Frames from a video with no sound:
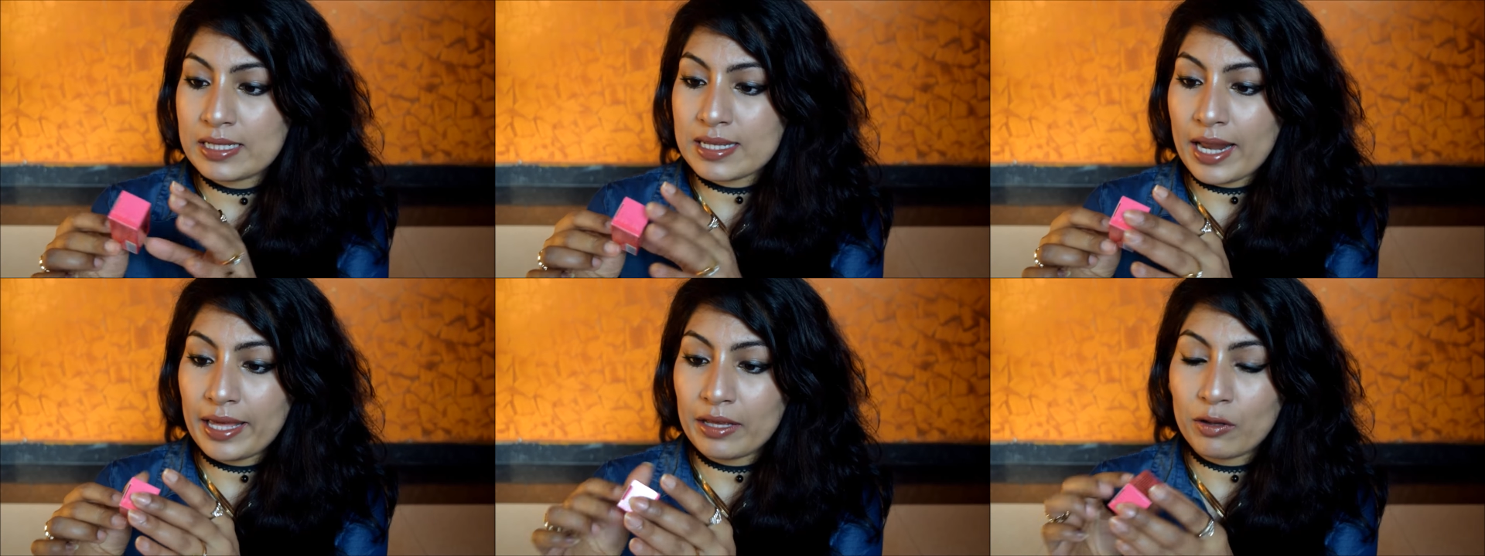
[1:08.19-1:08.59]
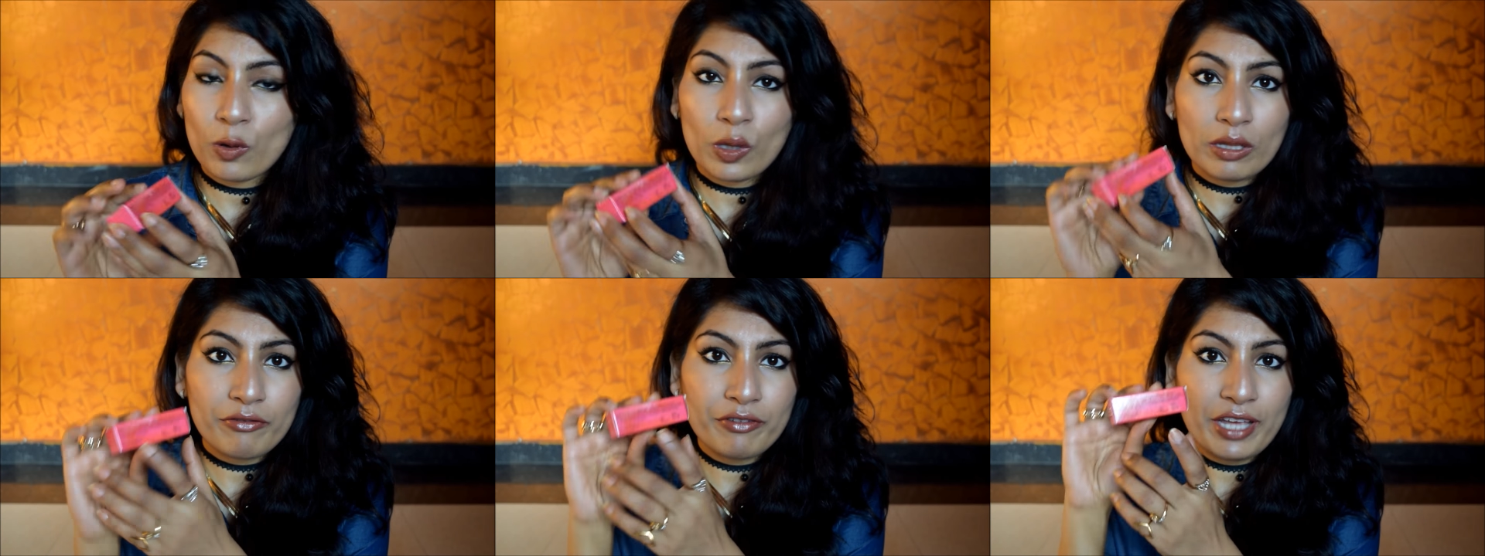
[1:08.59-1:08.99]
Like
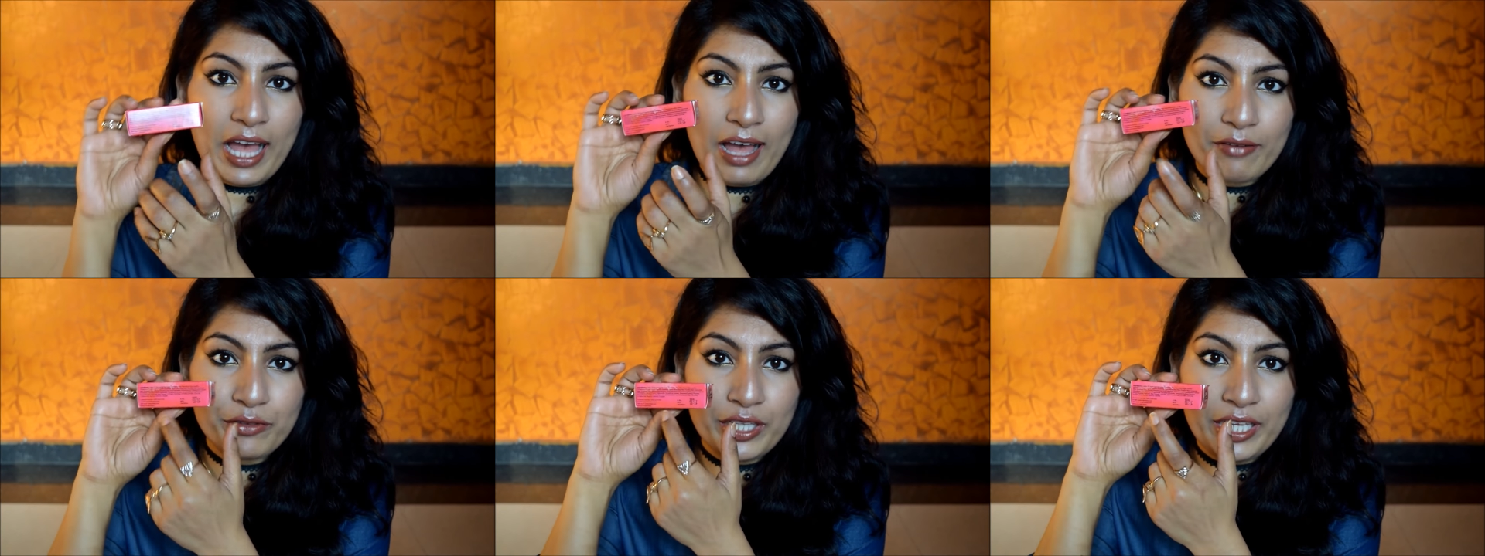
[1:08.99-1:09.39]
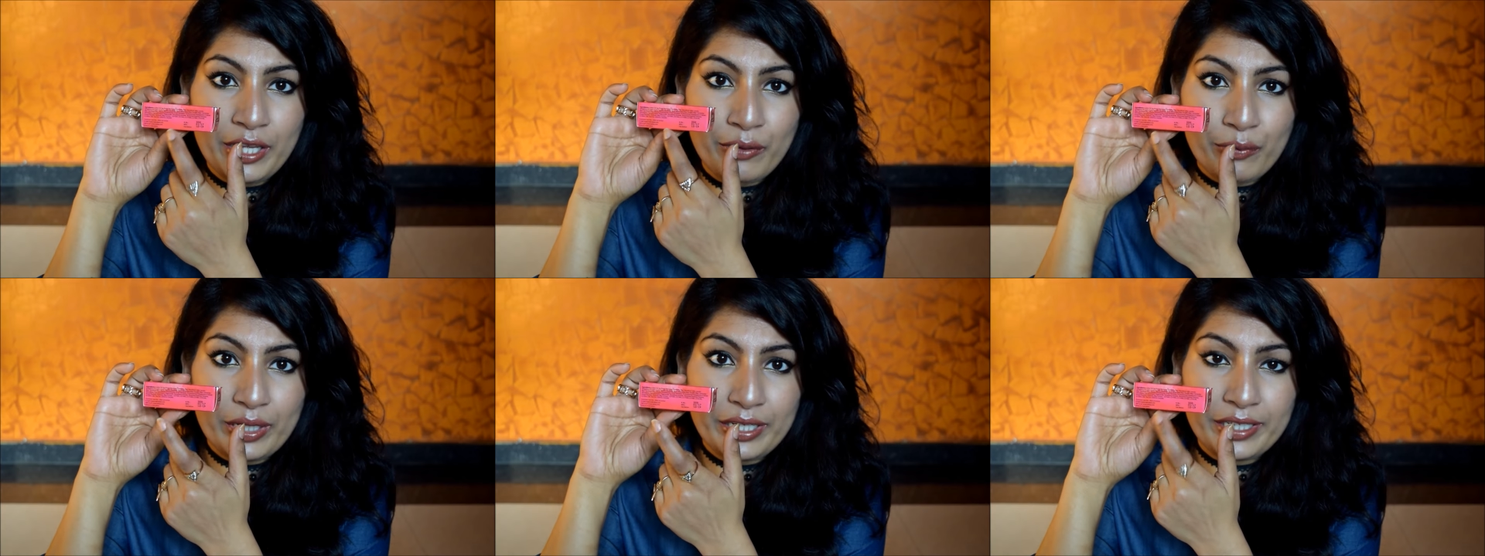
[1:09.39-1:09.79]
we have the
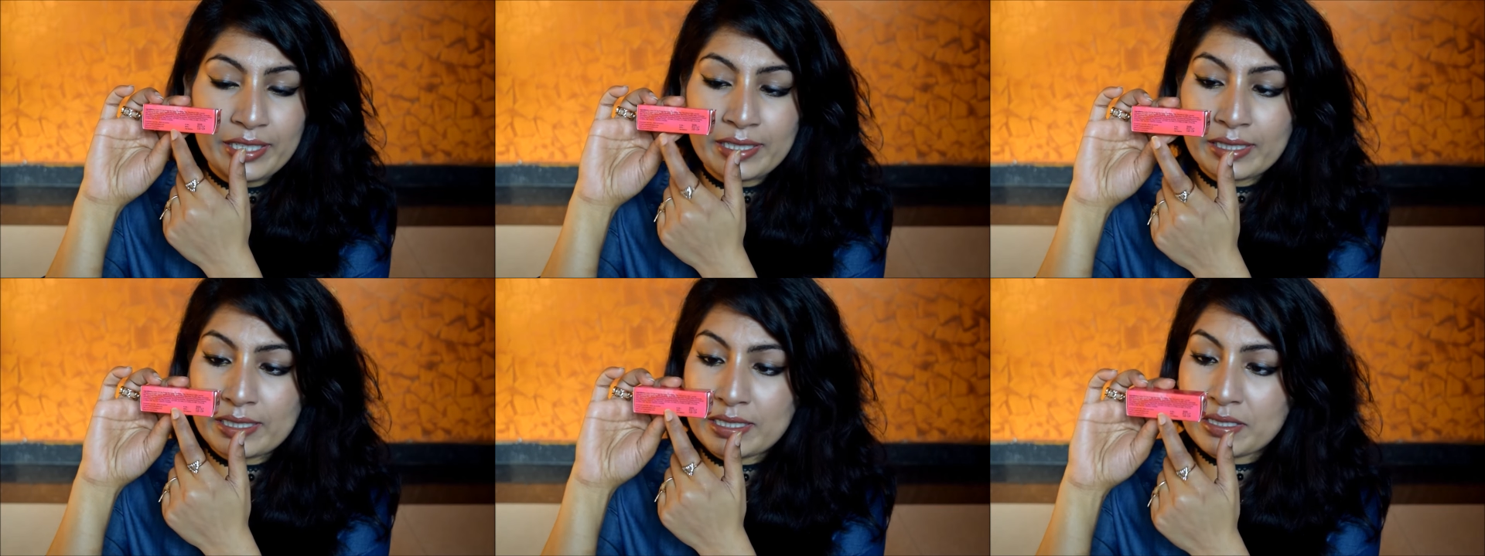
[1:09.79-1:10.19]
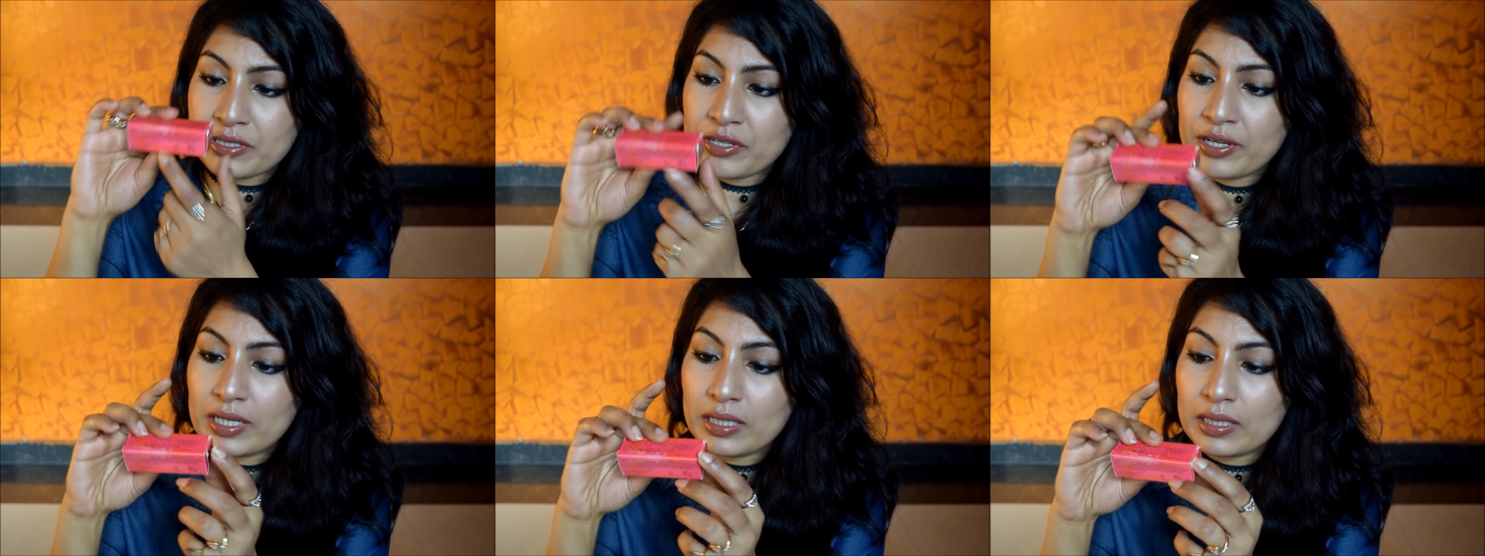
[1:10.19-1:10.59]
ingredient list
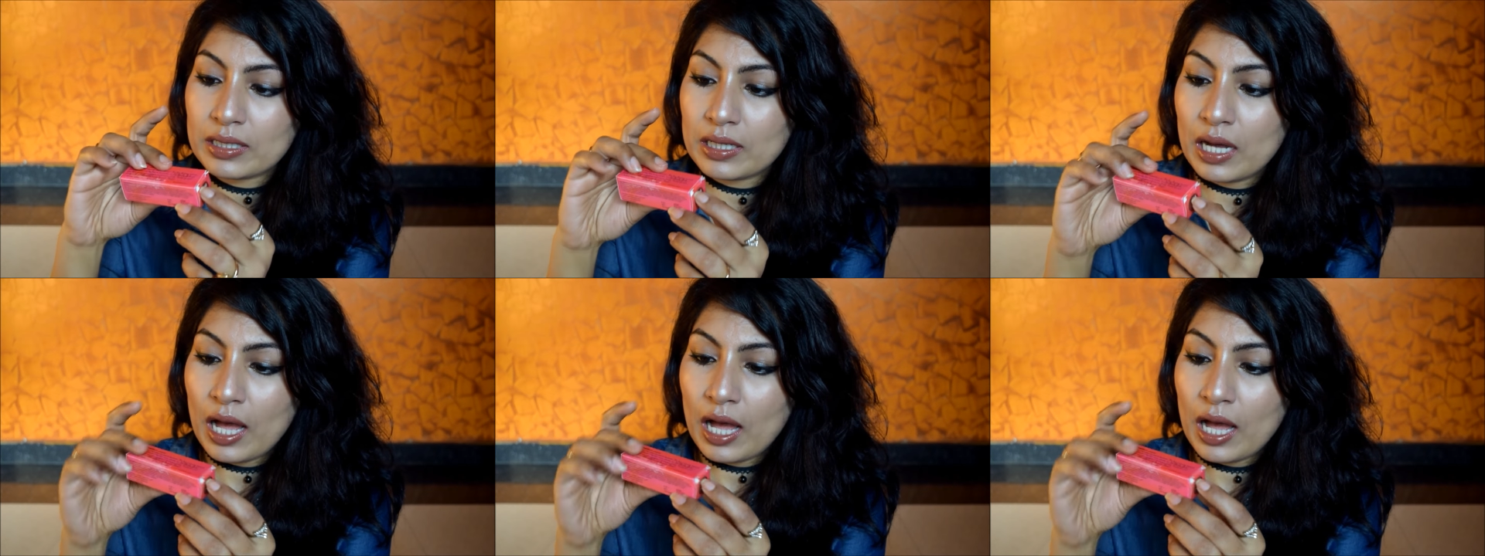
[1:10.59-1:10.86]
here